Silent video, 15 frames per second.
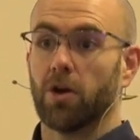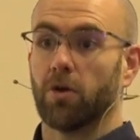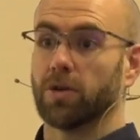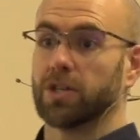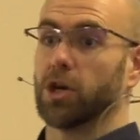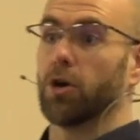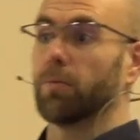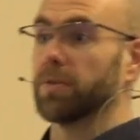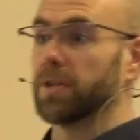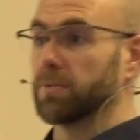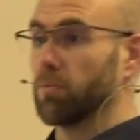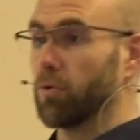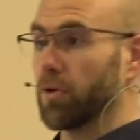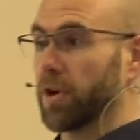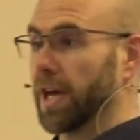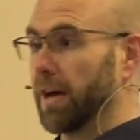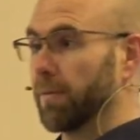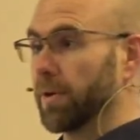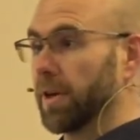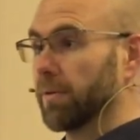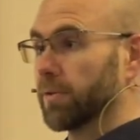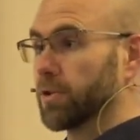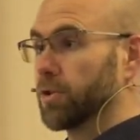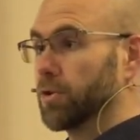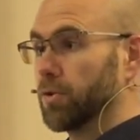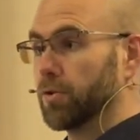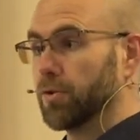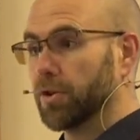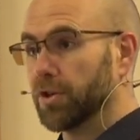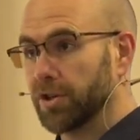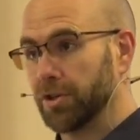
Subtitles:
which I hope this morning I'll be able to